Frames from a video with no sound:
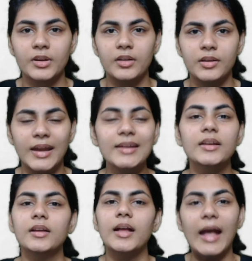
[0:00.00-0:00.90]

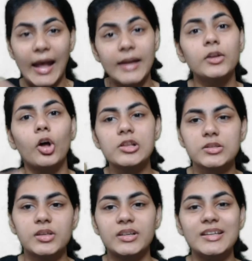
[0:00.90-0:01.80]
right? And
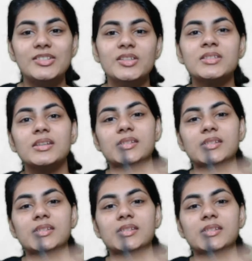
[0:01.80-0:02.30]
also the regions